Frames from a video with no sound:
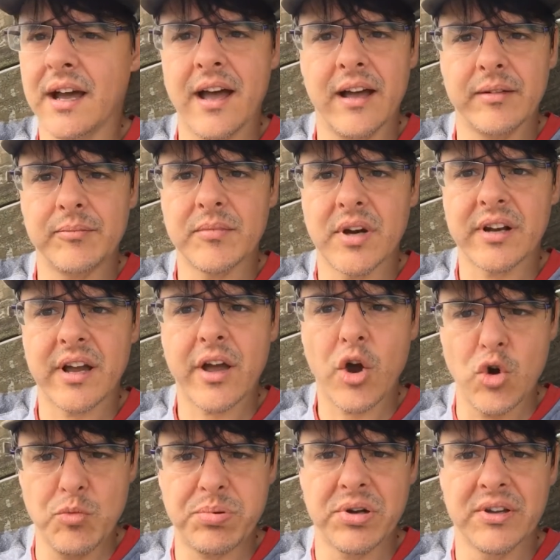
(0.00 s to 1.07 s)
and I
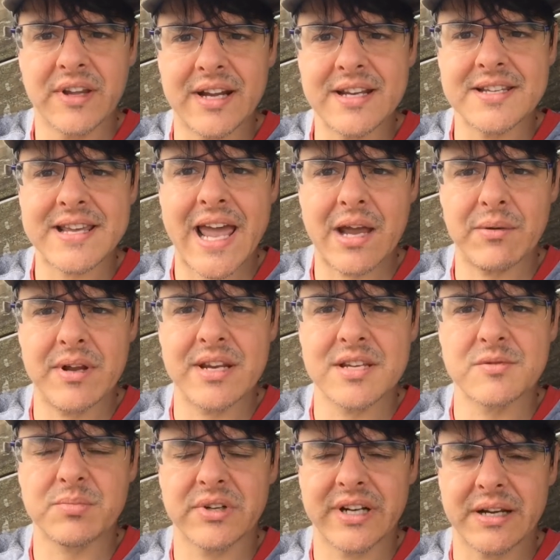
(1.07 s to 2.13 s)
hope that is how it
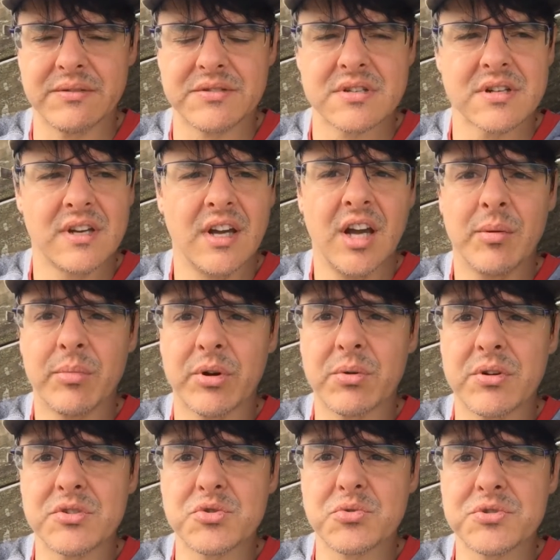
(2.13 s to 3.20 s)
is pronounced. But I
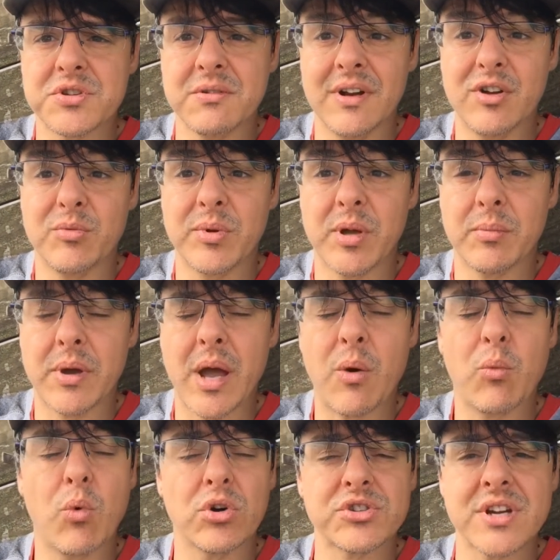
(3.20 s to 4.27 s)
want to talk to you a little bit
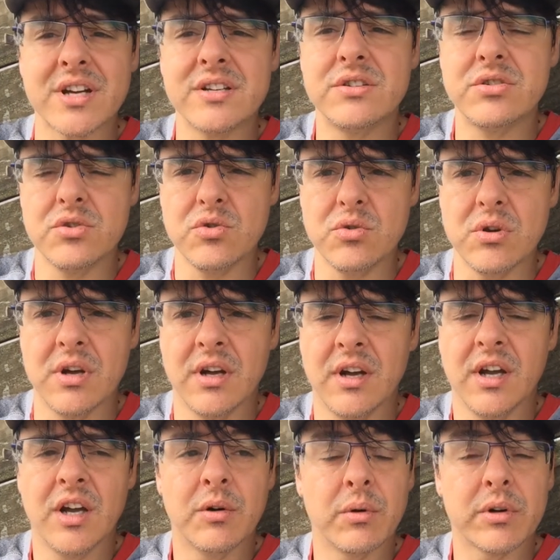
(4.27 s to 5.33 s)
about what I do
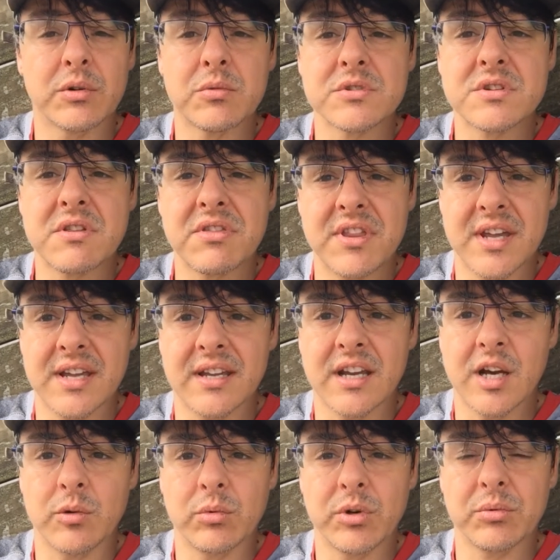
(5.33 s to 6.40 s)
when I want to
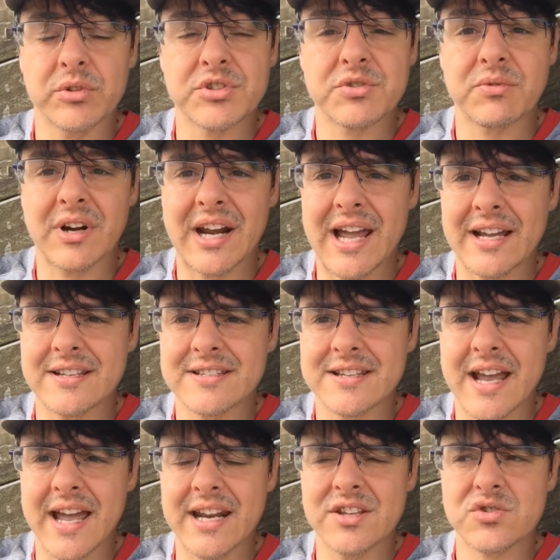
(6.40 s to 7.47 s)
think, when I want to
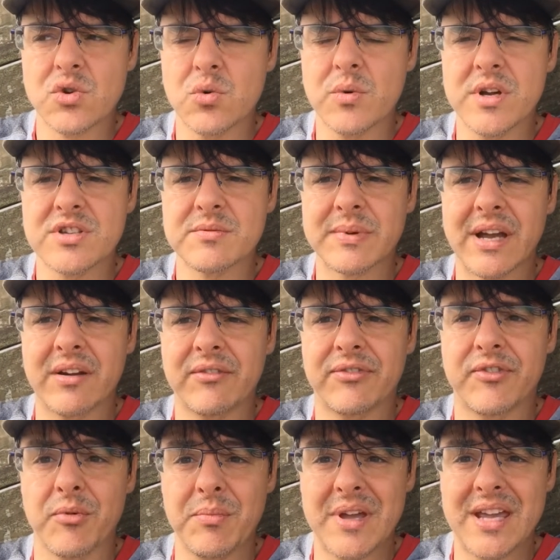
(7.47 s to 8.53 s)
relax. And it's always about,
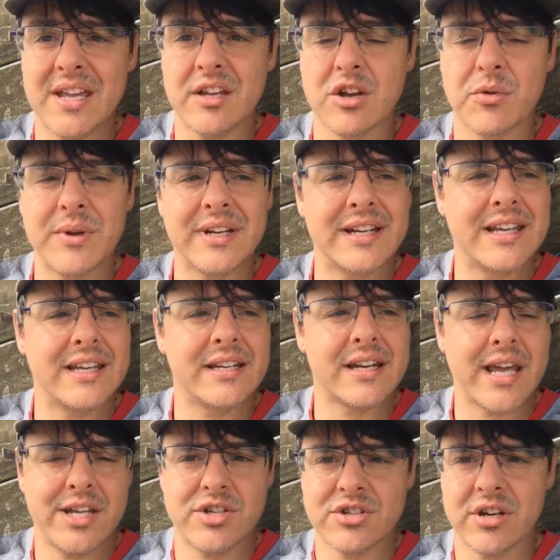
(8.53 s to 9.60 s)
for me, going near
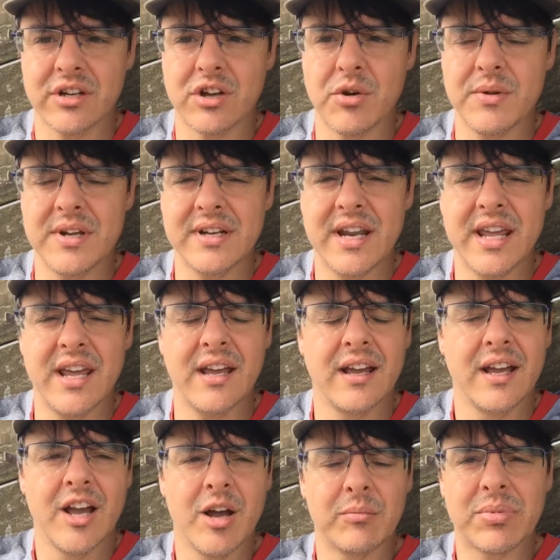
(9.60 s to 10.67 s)
nature, going near
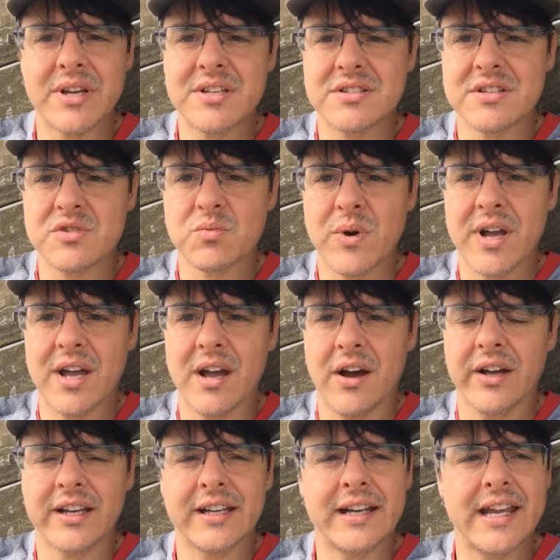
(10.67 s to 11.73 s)
places where
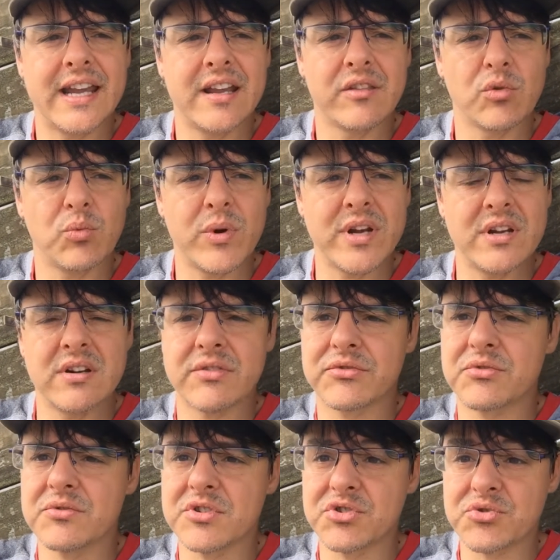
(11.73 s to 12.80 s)
I can hear the wind
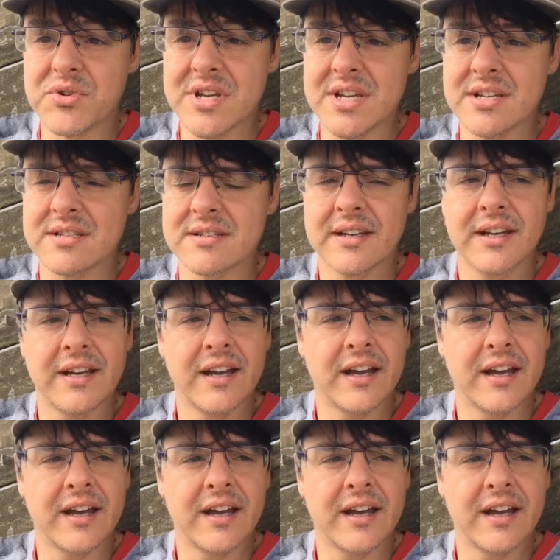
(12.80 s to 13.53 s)
through the trees,